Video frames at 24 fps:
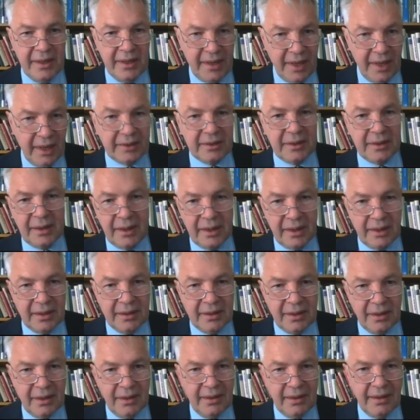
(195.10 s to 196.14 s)
data
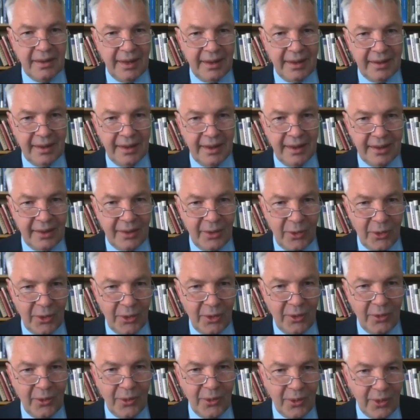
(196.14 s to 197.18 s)
and
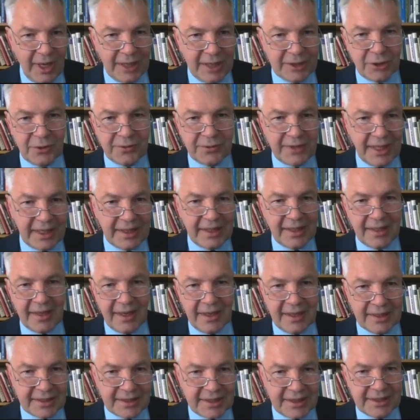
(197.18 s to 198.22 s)
all kinds of
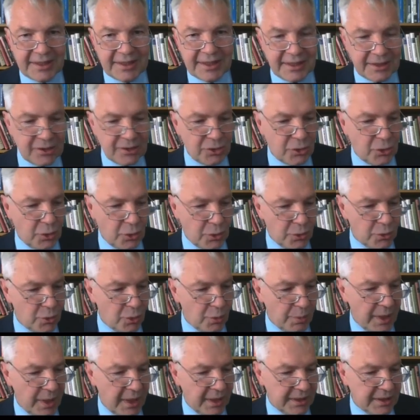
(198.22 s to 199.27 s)
technical assistance to
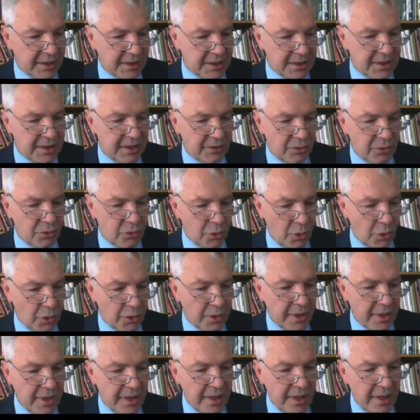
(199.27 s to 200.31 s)
parties in the
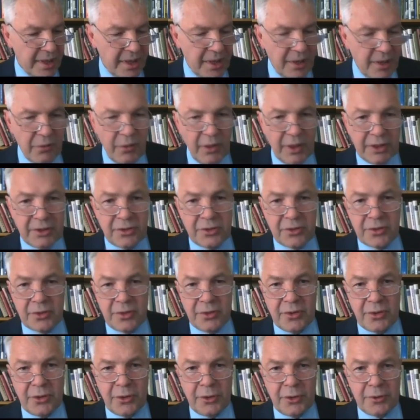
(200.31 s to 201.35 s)
talk. What
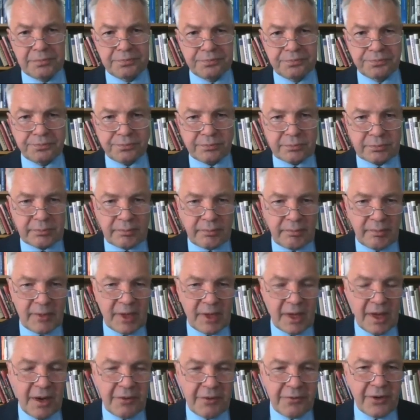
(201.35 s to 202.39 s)
the
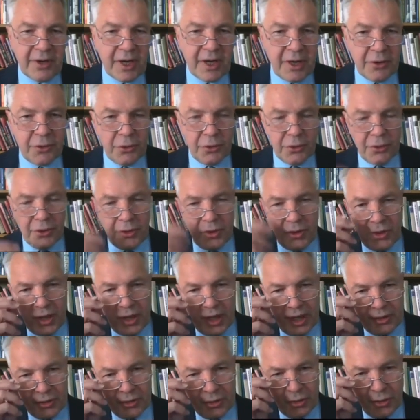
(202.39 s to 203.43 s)
African Union
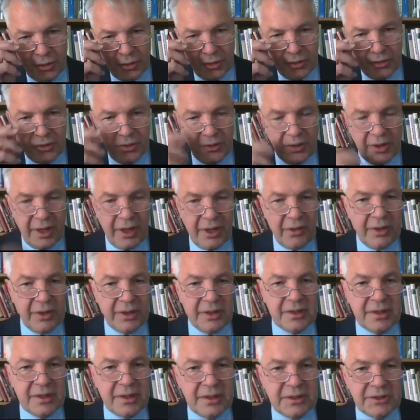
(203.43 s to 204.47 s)
and the
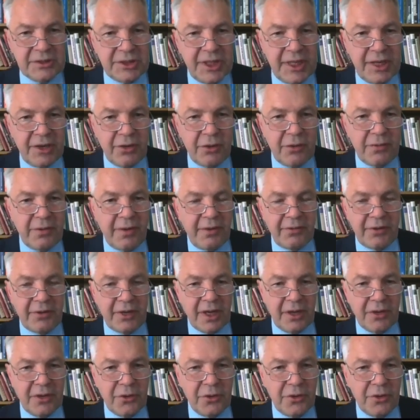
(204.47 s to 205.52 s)
current chair of
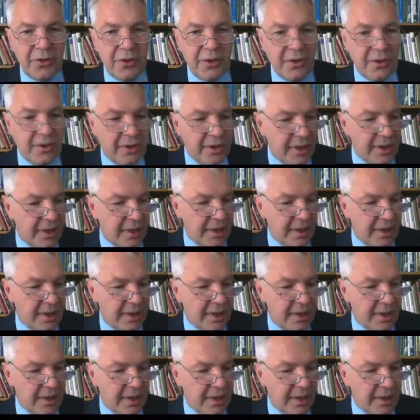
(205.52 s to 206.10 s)
African Union,